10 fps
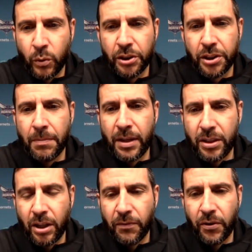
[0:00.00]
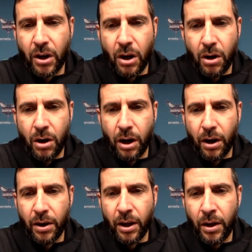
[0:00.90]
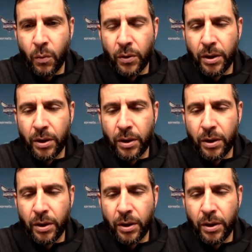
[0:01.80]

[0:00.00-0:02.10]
We're just going to be tougher to guard when